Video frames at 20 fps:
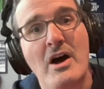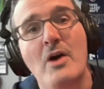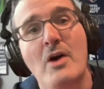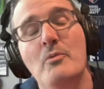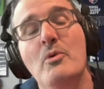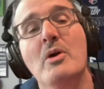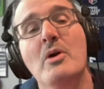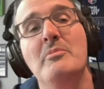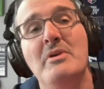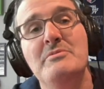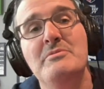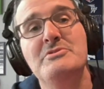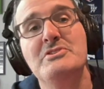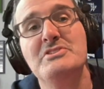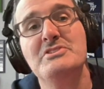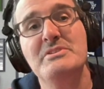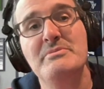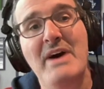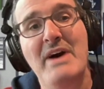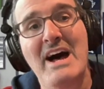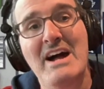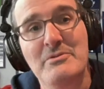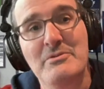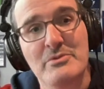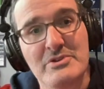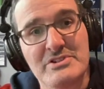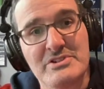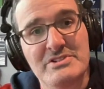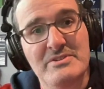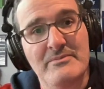warm-up jersey
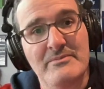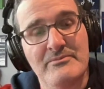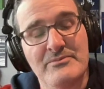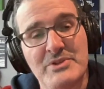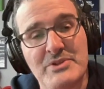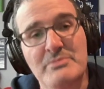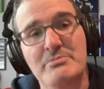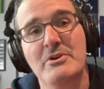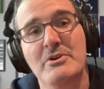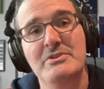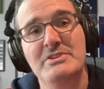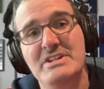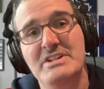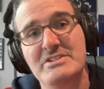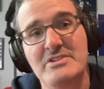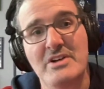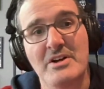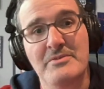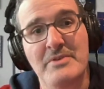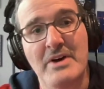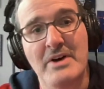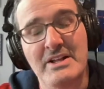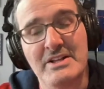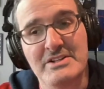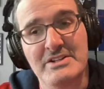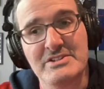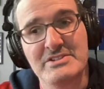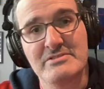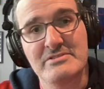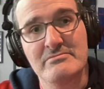backwards to protest gun
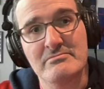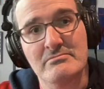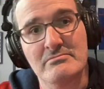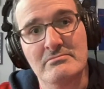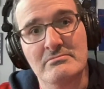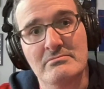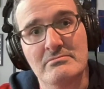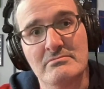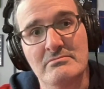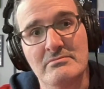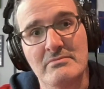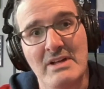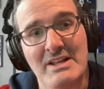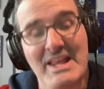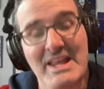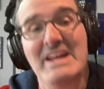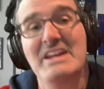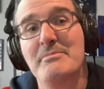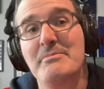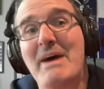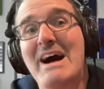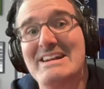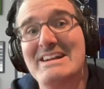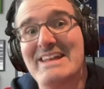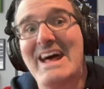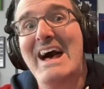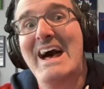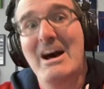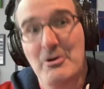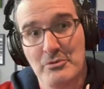violence. And they had to back
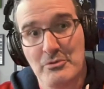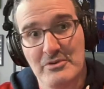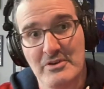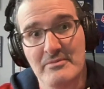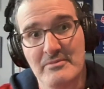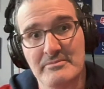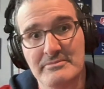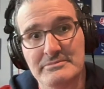down